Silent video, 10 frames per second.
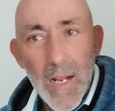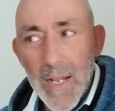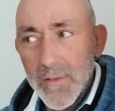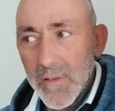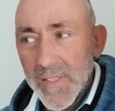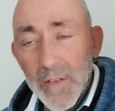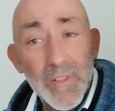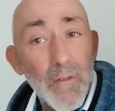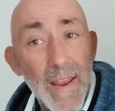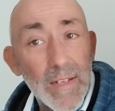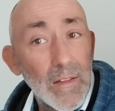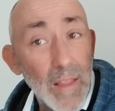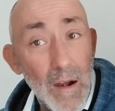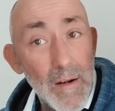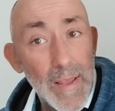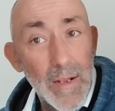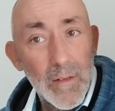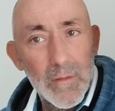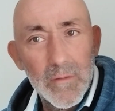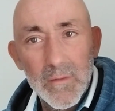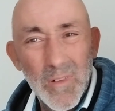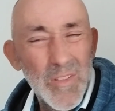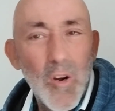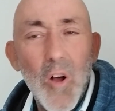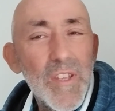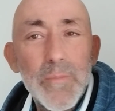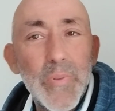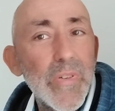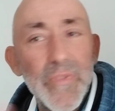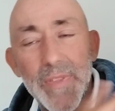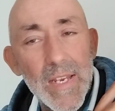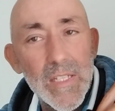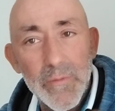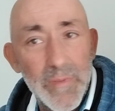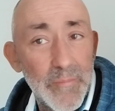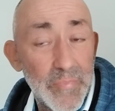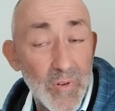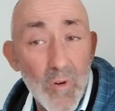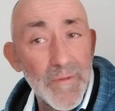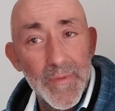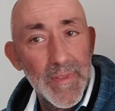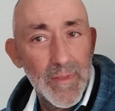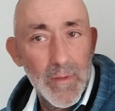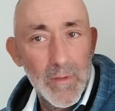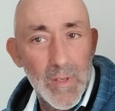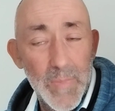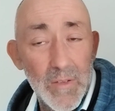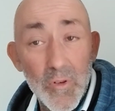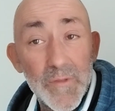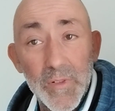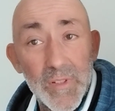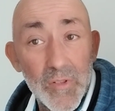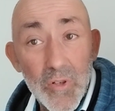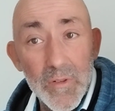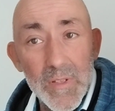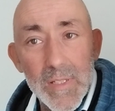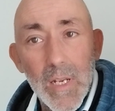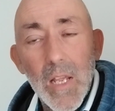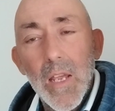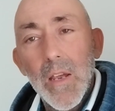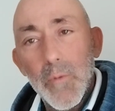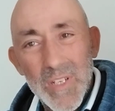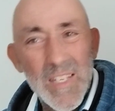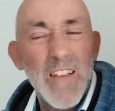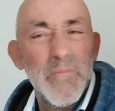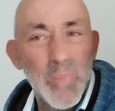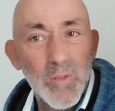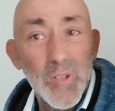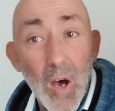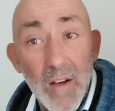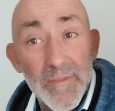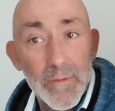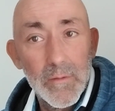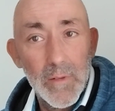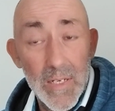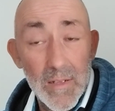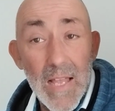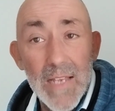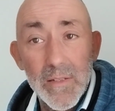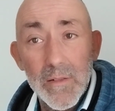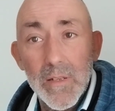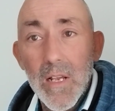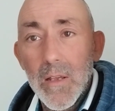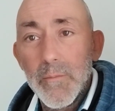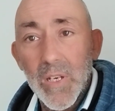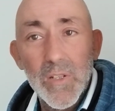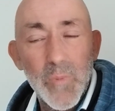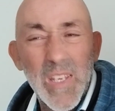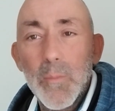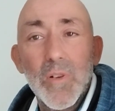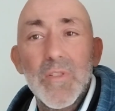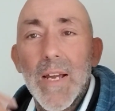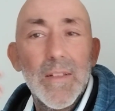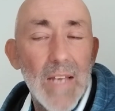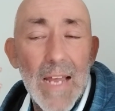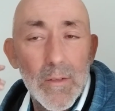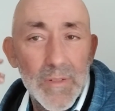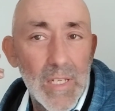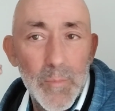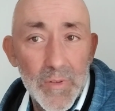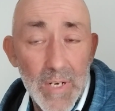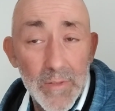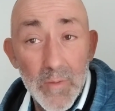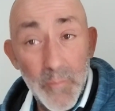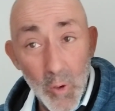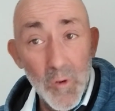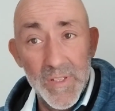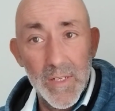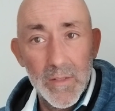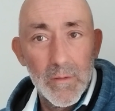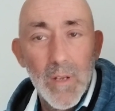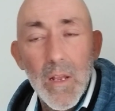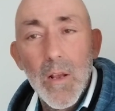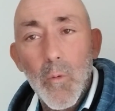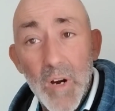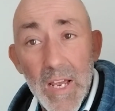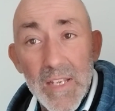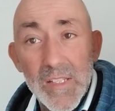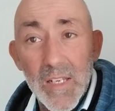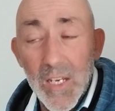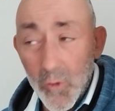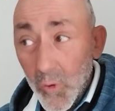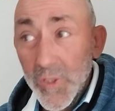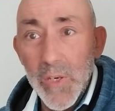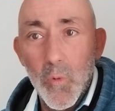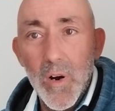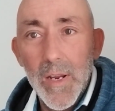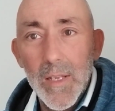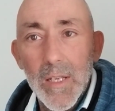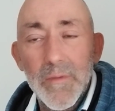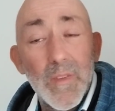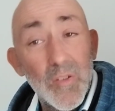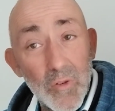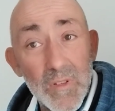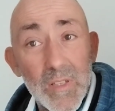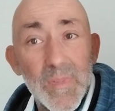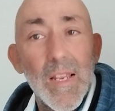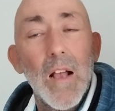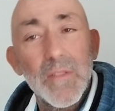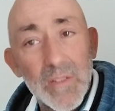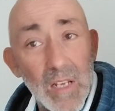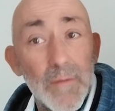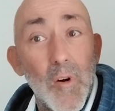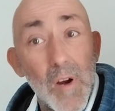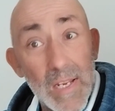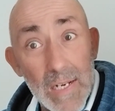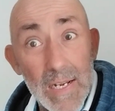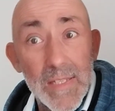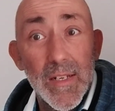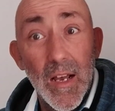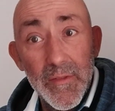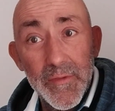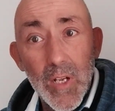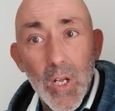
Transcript: and self-directed learning, all these beautiful things that we've proven to be useful to students. We just haven't pulled off in classes because adults keep on trying to impose it. Whereas it can only work if the students themselves are self-organized enough